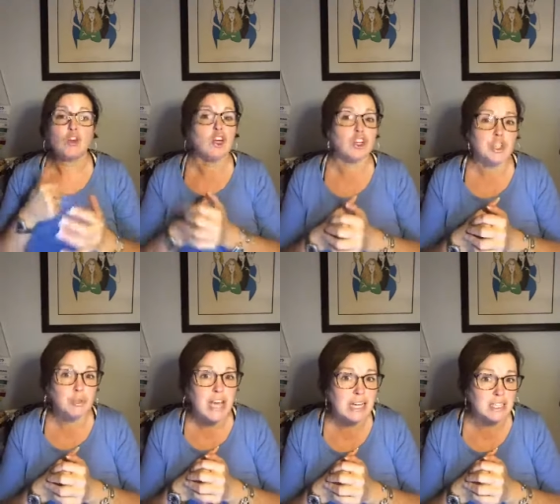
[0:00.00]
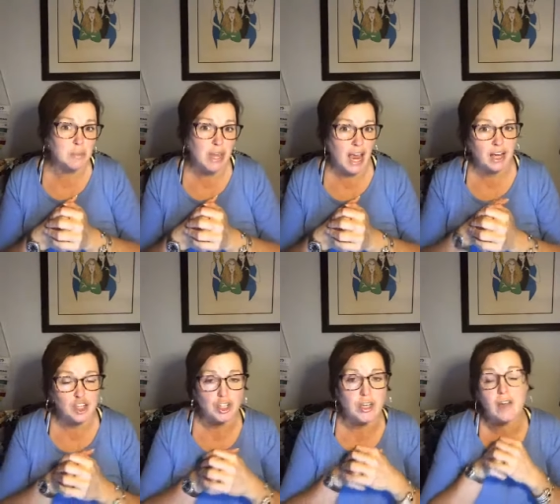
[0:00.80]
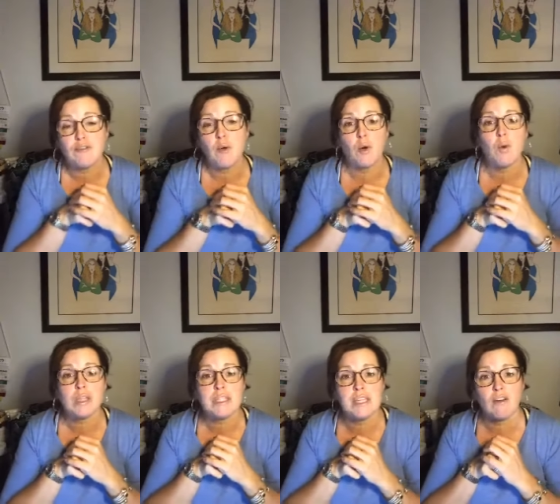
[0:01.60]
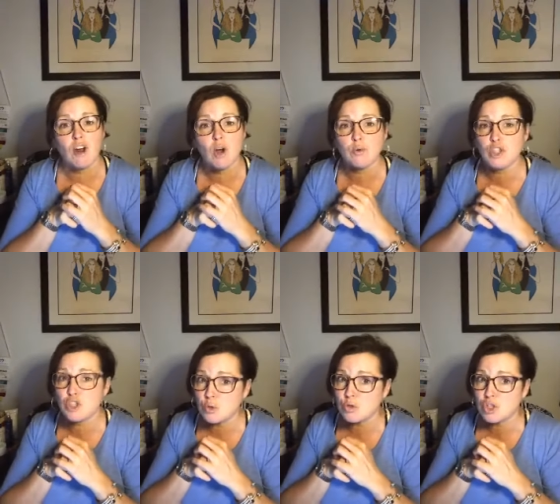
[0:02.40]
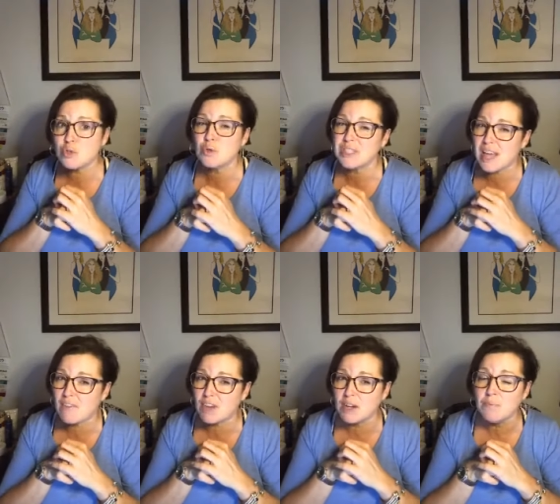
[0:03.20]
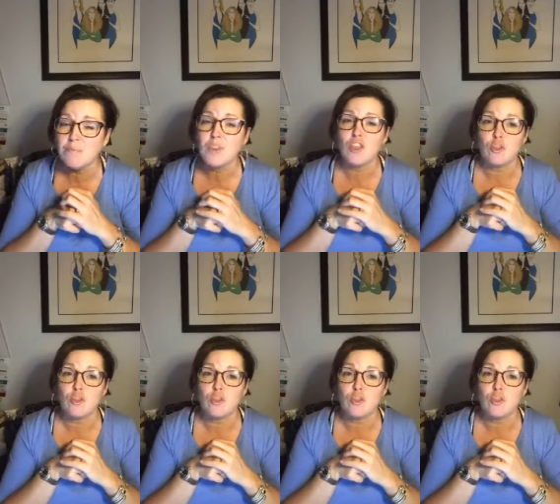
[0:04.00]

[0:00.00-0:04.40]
You can also text me actually at 410 227